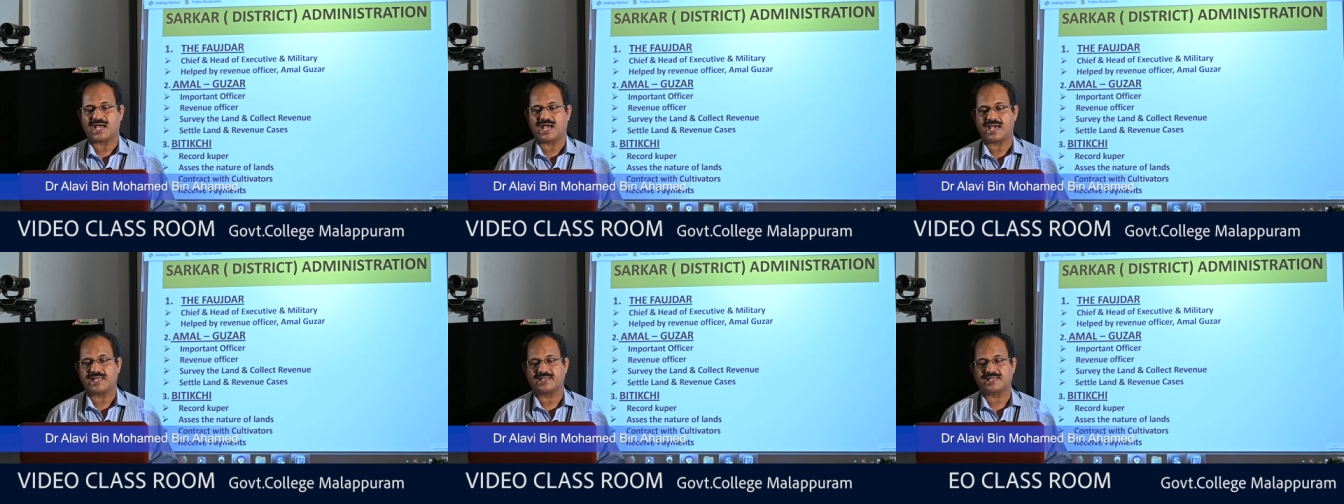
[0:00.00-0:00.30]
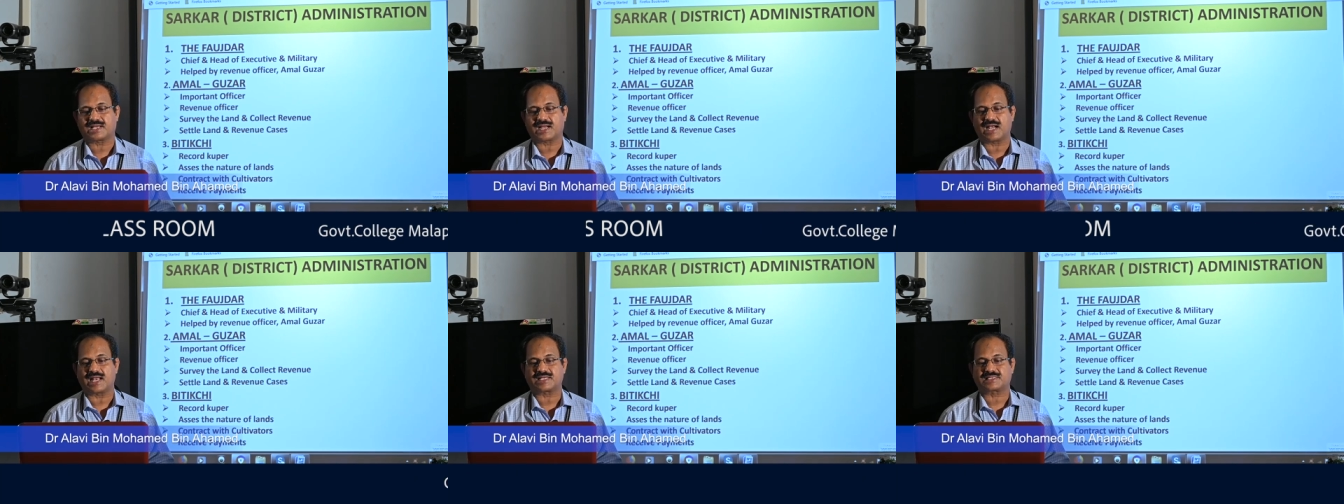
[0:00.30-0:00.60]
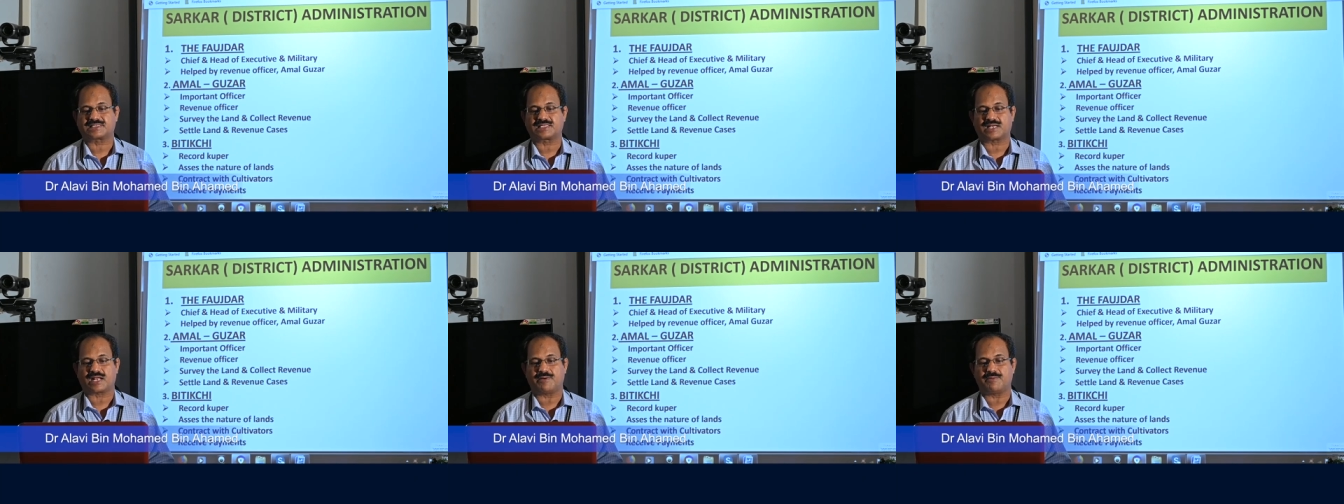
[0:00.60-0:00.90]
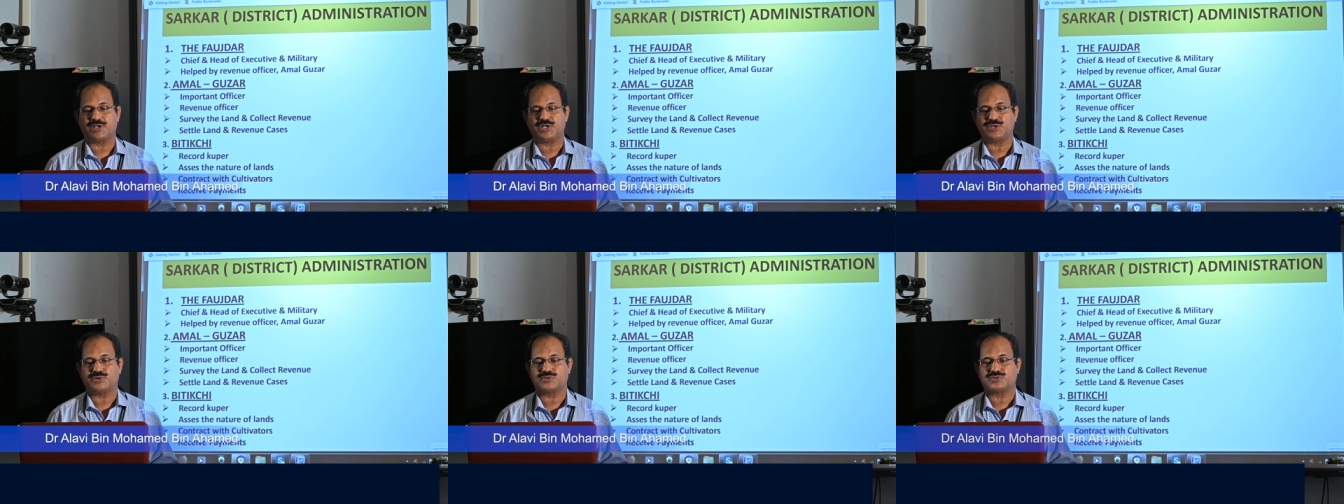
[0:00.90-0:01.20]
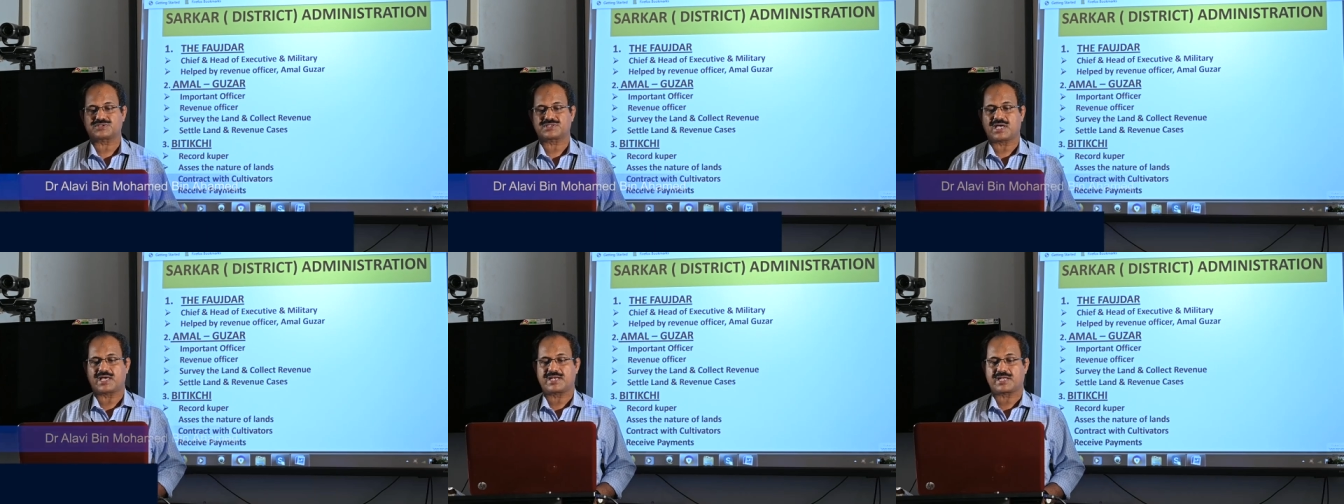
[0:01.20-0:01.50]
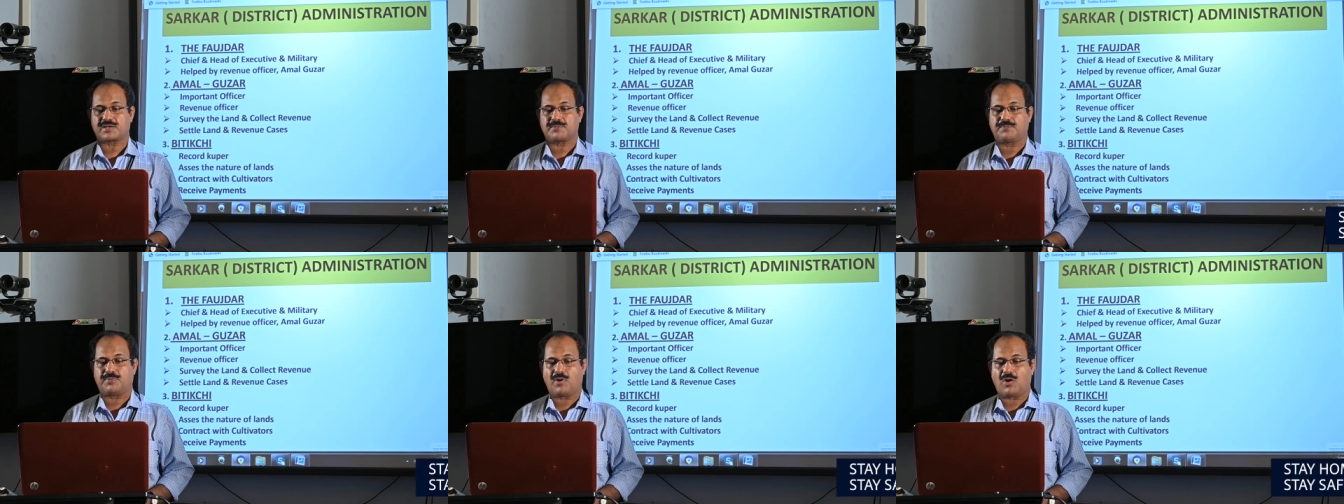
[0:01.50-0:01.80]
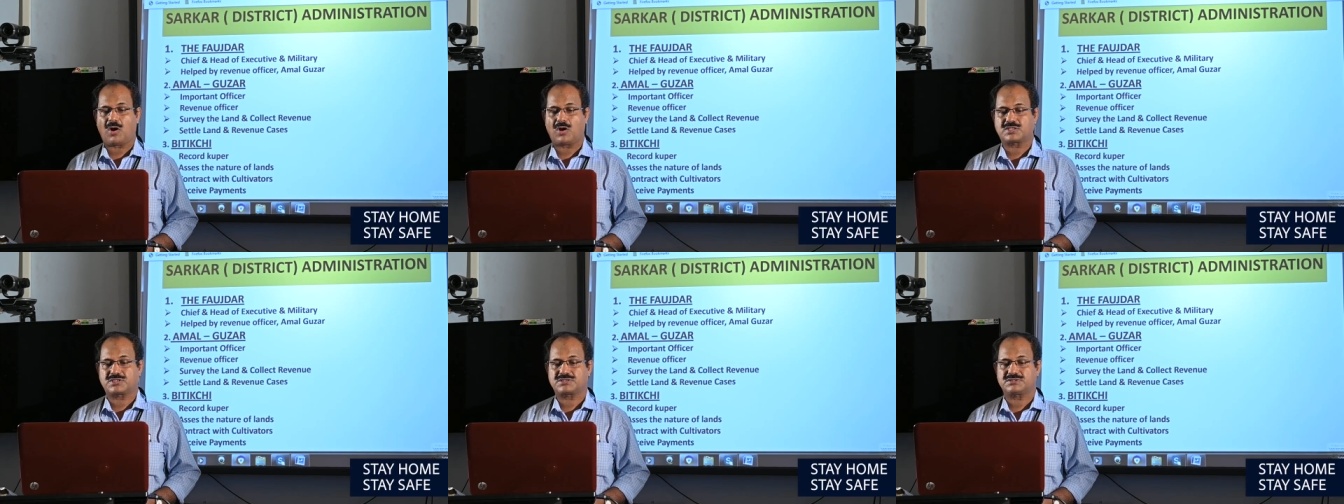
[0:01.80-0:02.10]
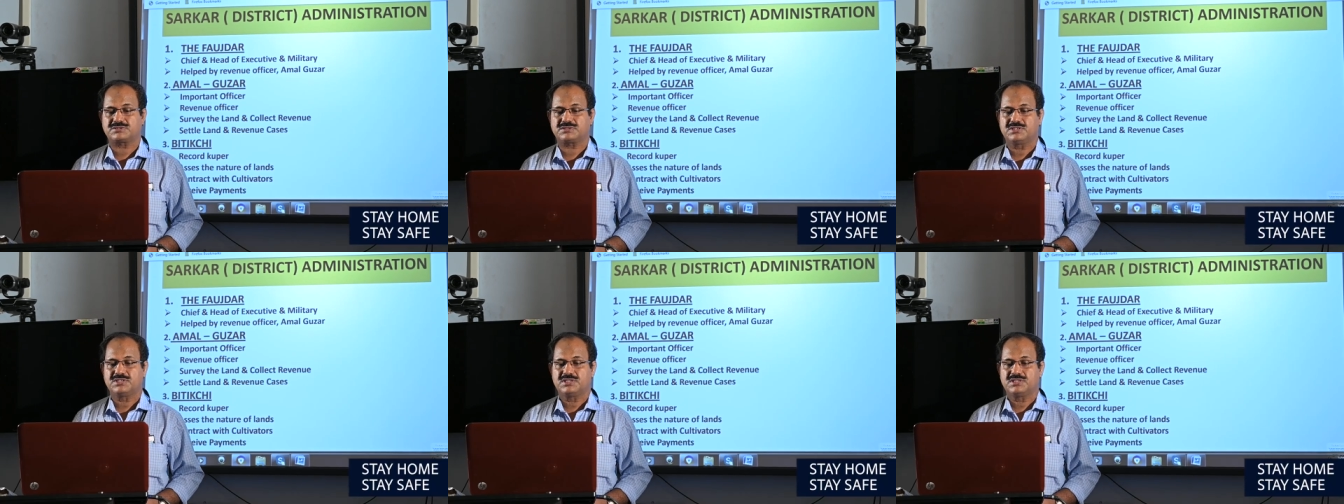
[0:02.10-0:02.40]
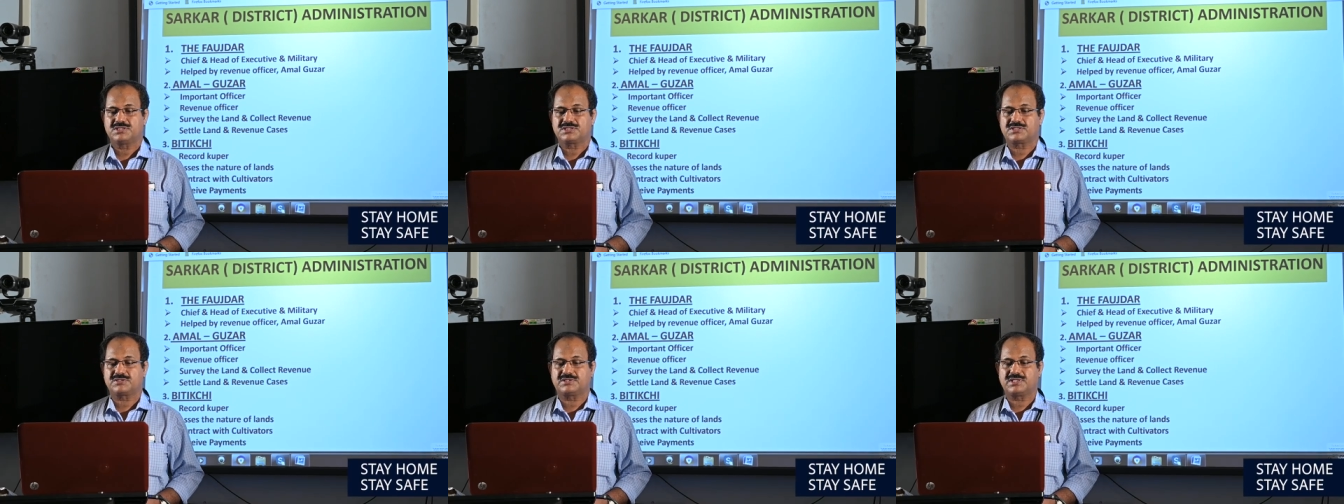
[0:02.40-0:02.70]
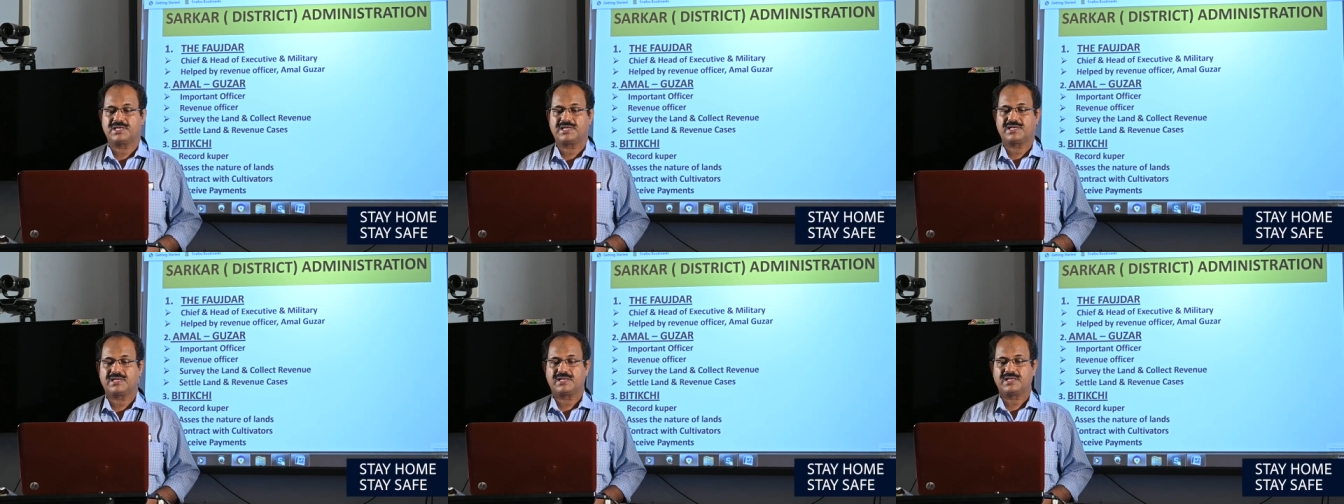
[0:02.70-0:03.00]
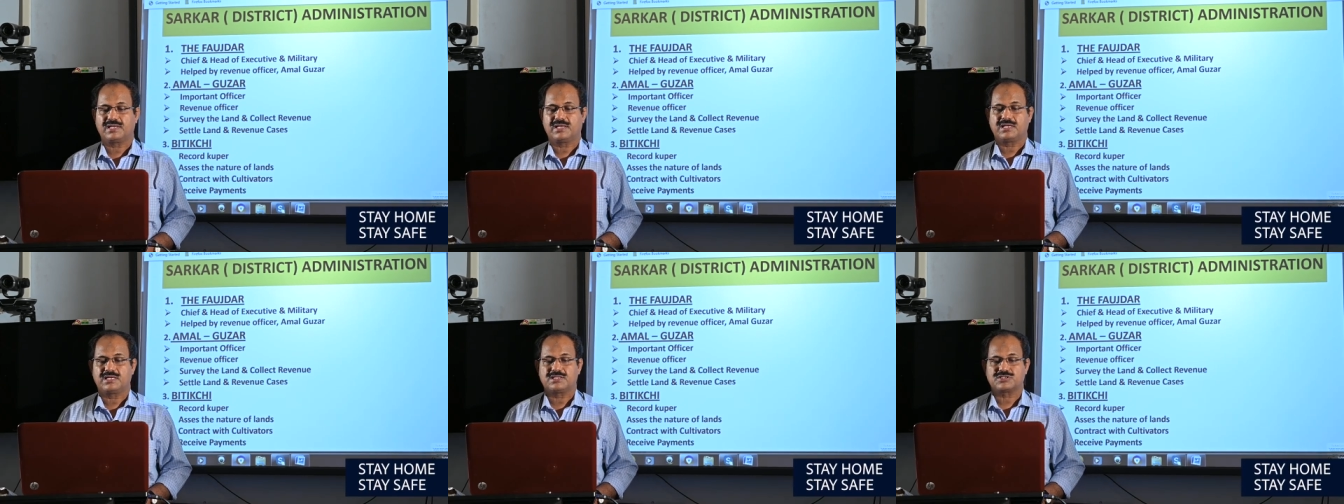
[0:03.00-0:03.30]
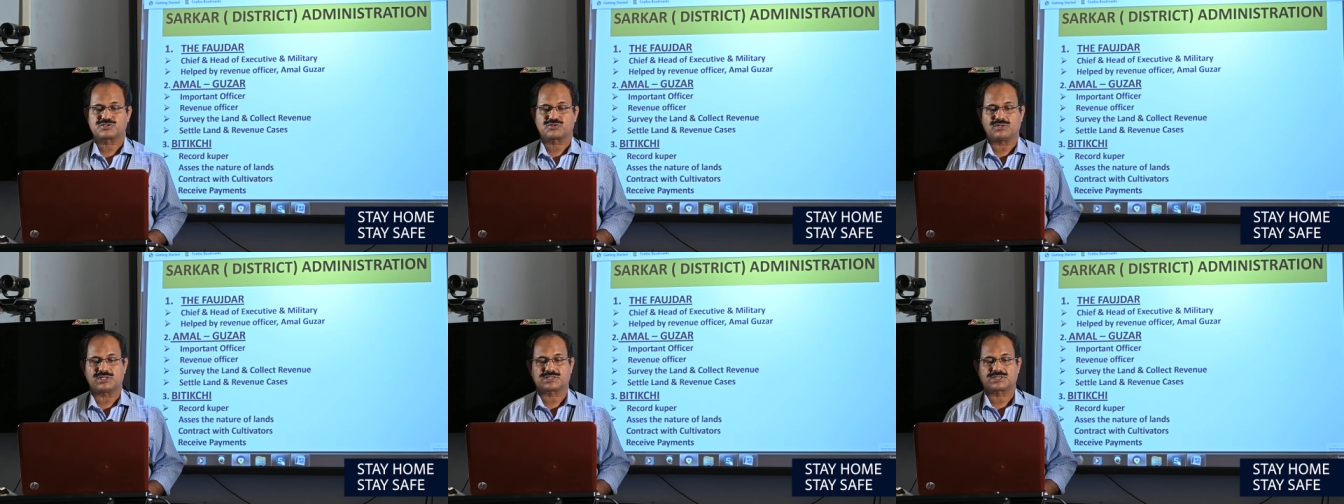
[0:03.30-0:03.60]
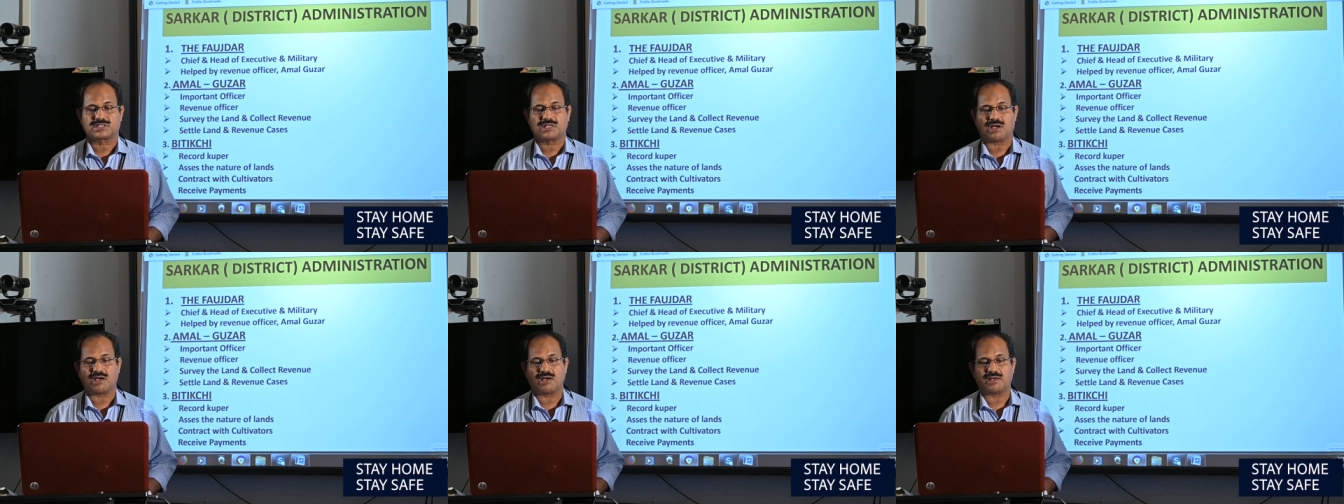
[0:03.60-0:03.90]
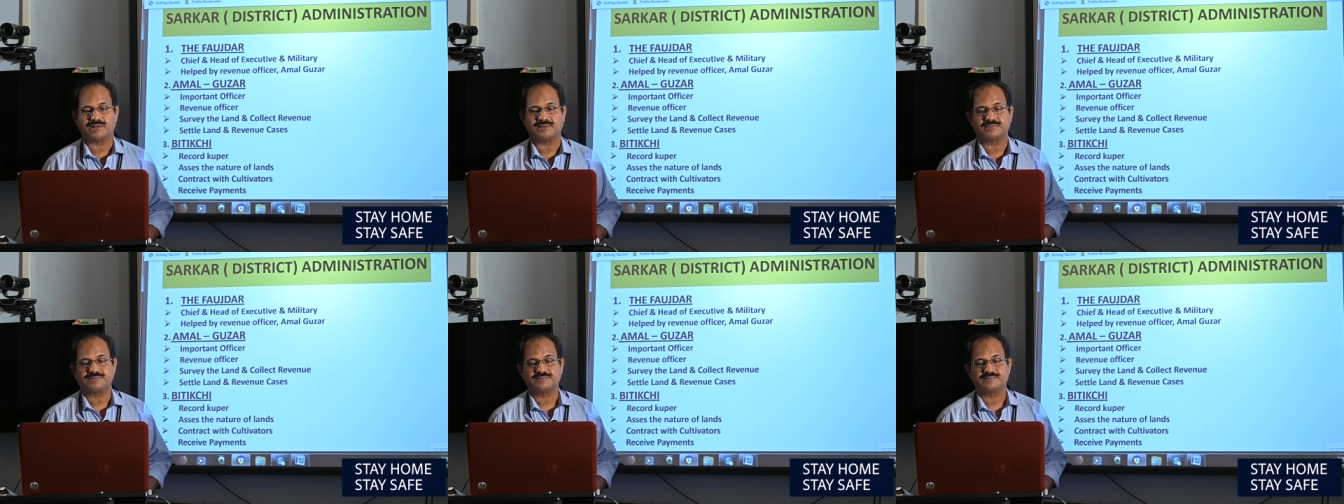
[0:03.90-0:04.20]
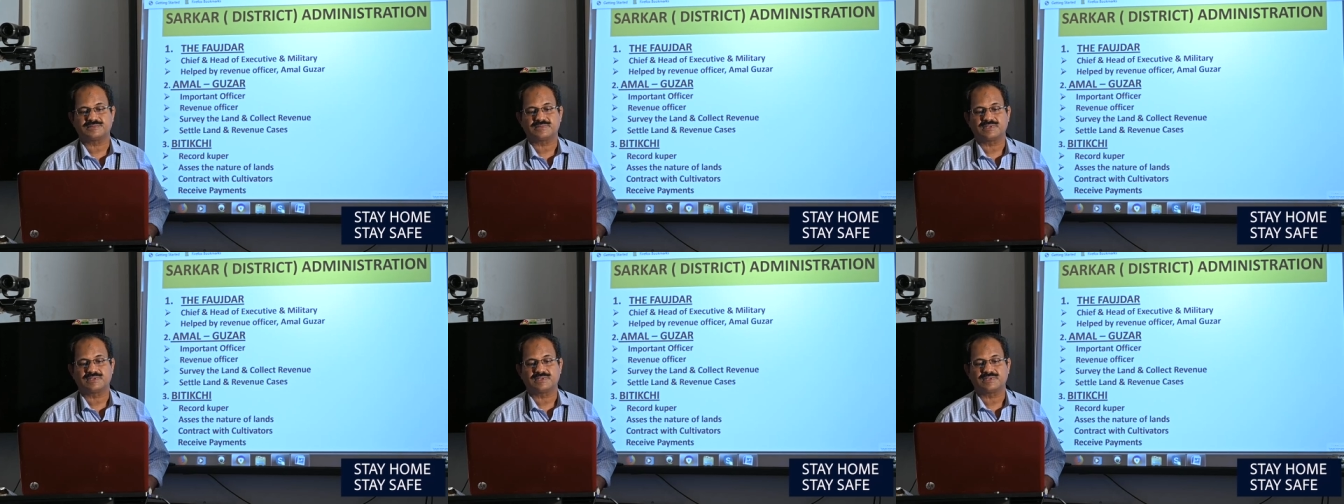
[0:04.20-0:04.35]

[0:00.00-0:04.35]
and collect revenues and report to the Sultan